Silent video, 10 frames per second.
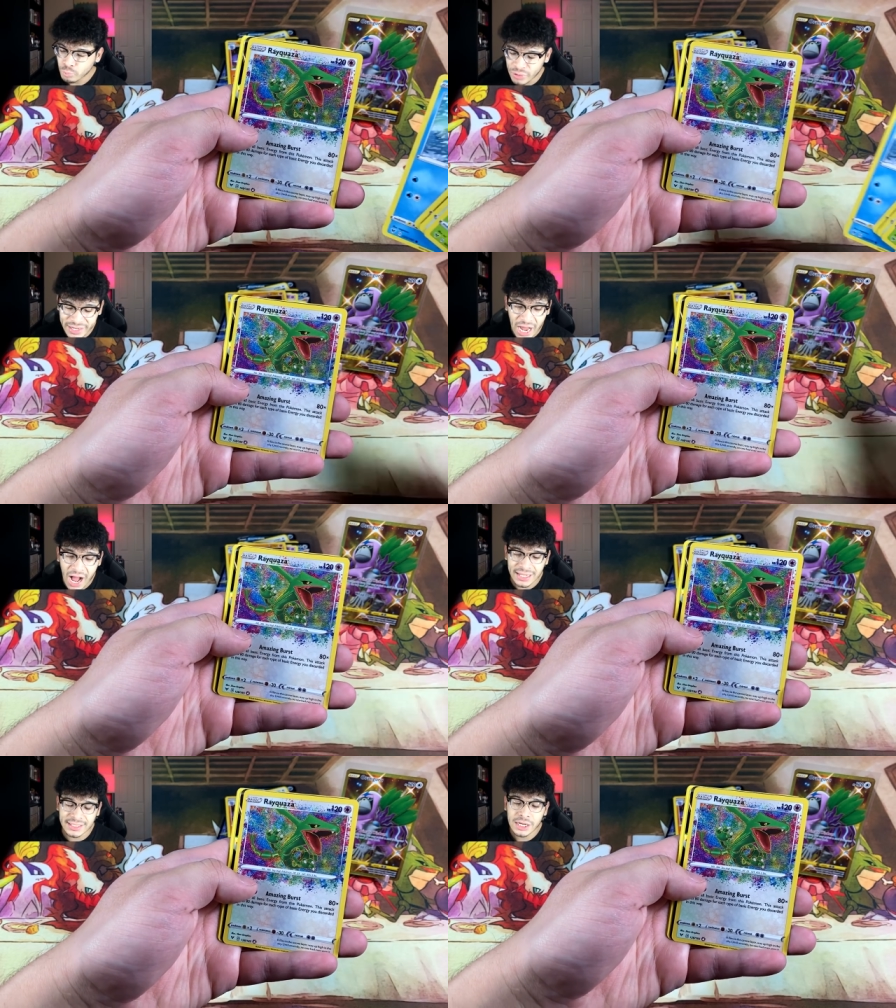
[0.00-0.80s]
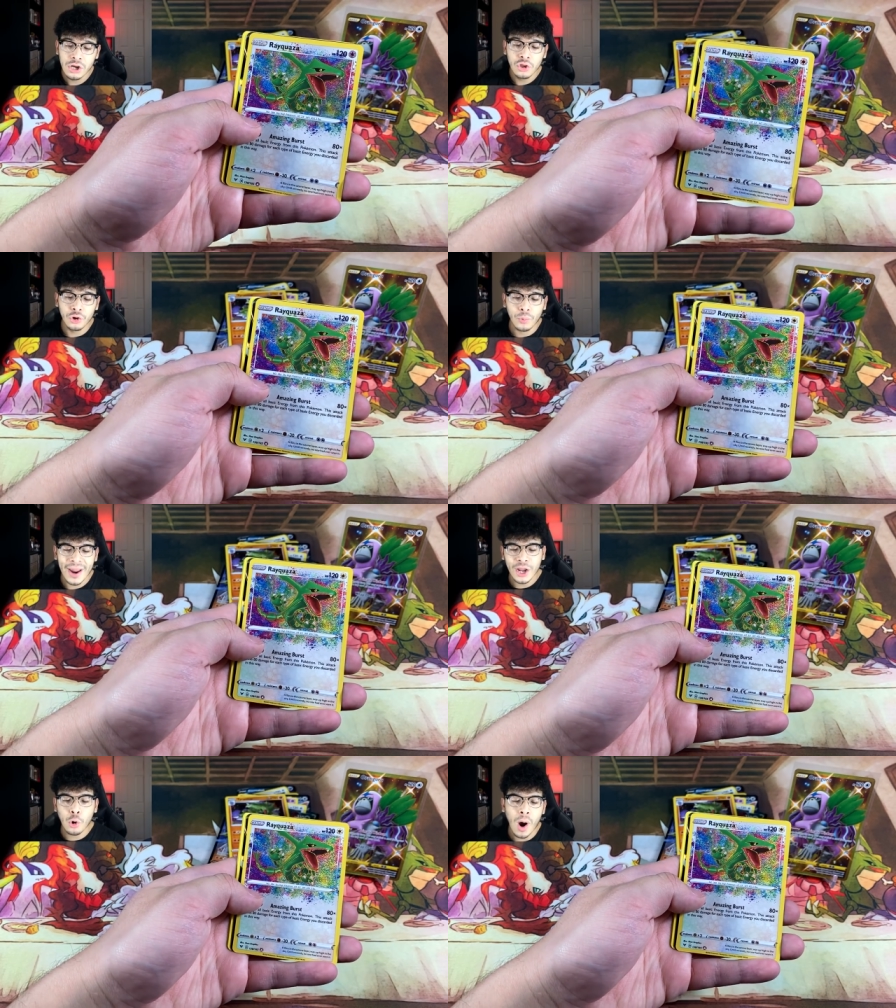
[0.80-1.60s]
We got the
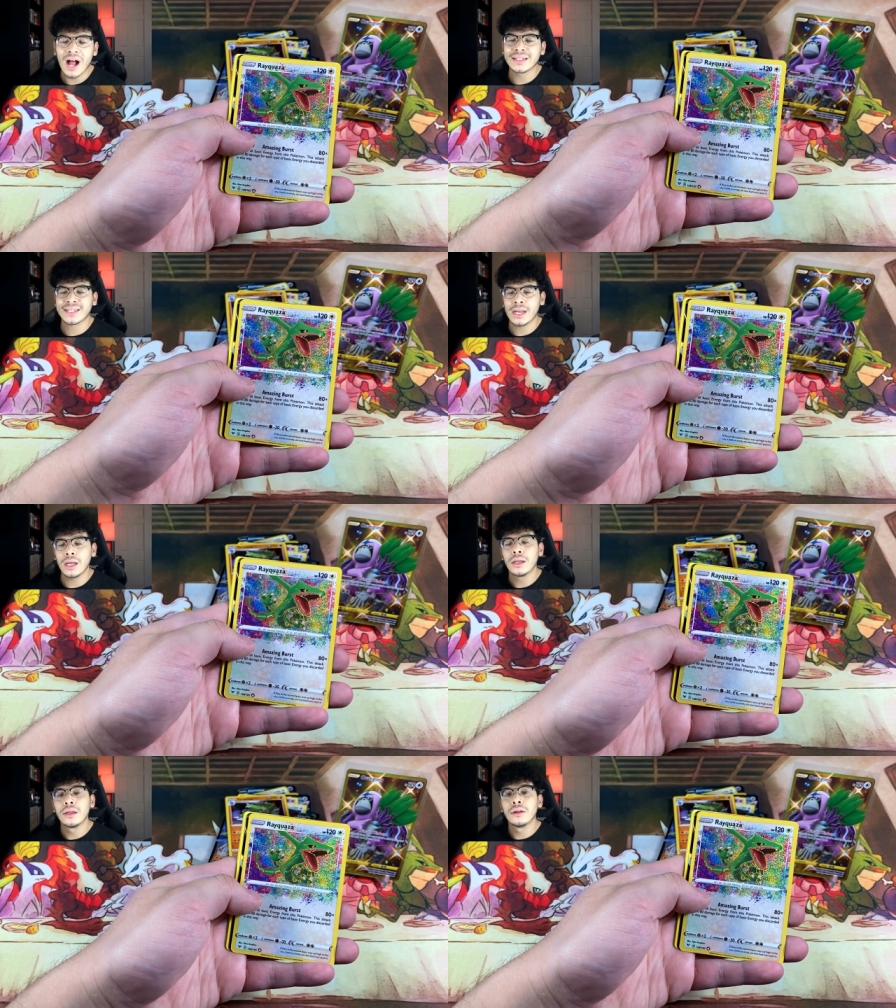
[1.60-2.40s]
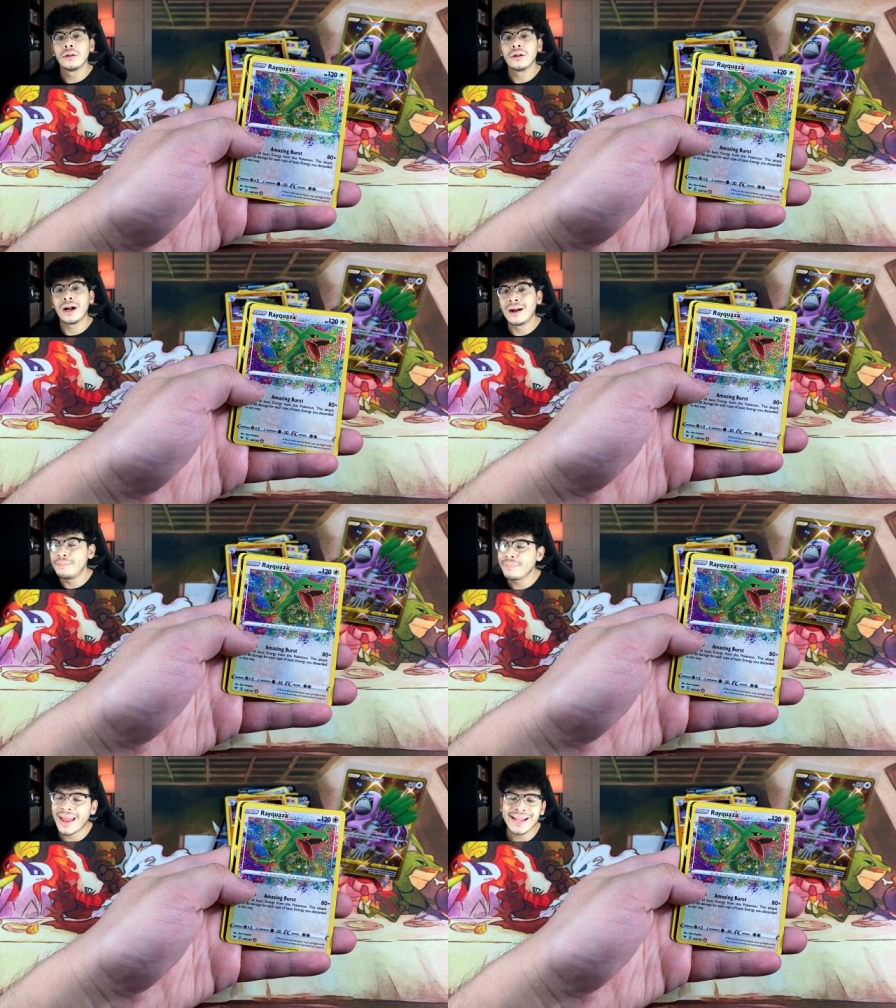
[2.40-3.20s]
Rayquaza
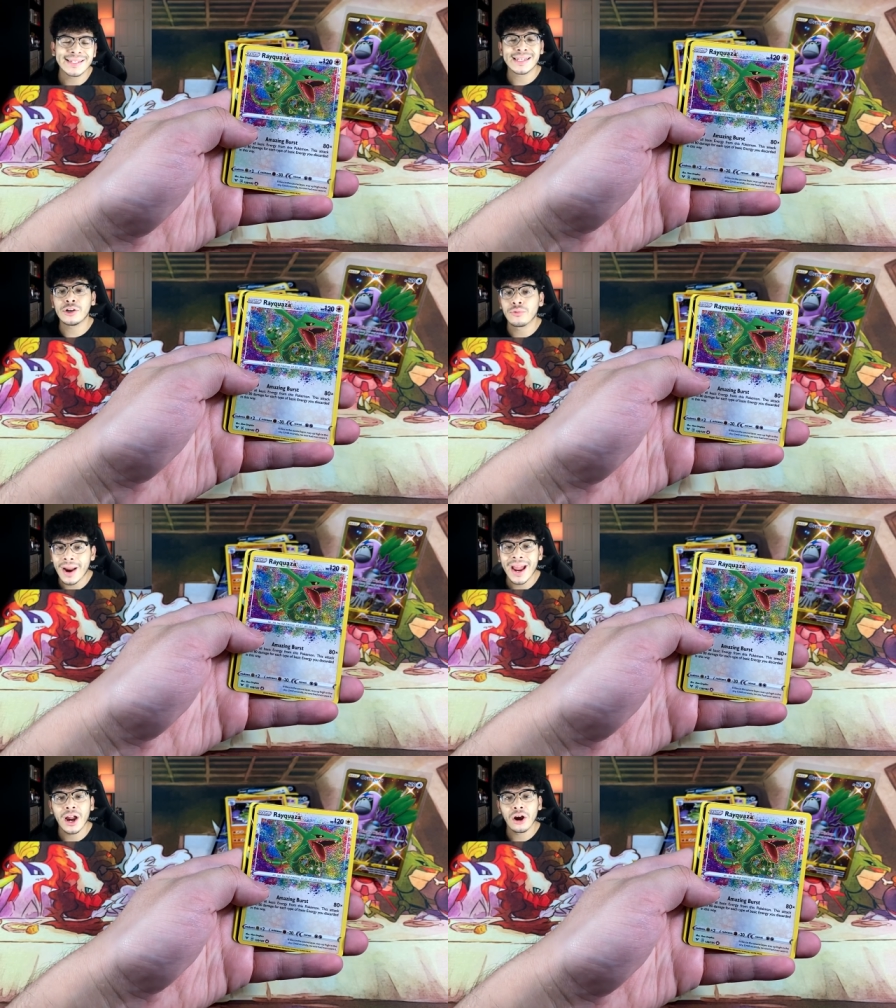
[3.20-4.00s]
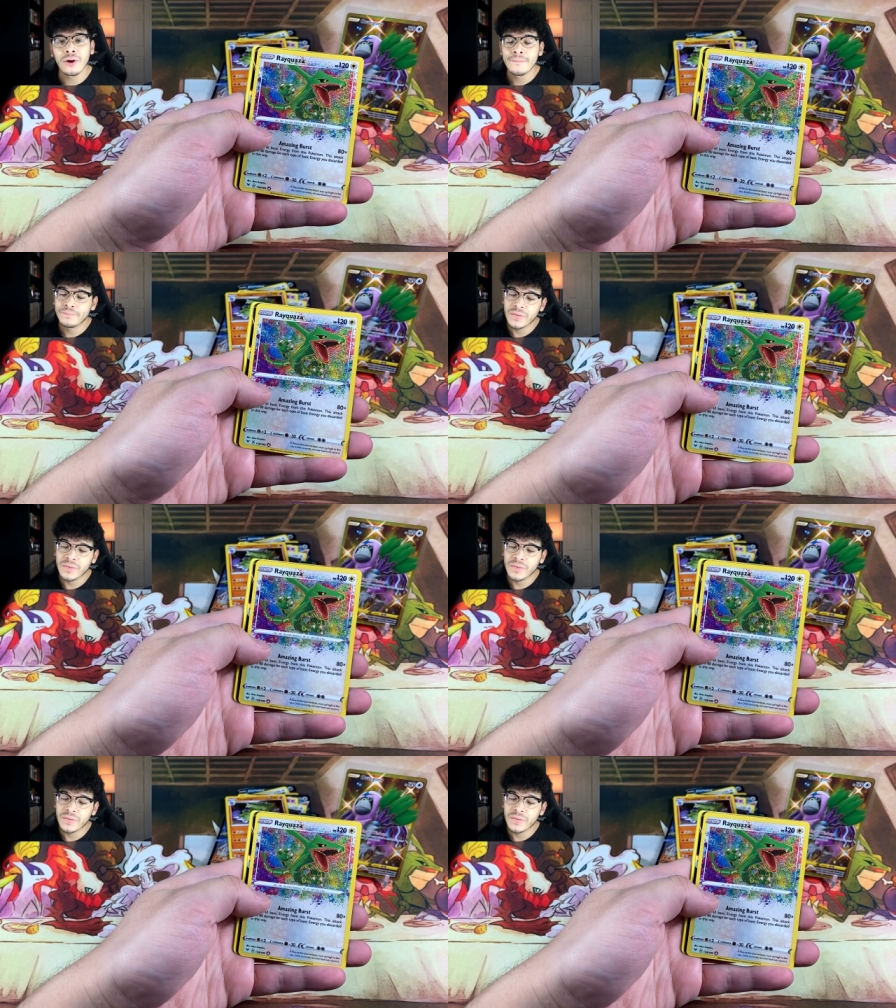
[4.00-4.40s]
Amazing Rare,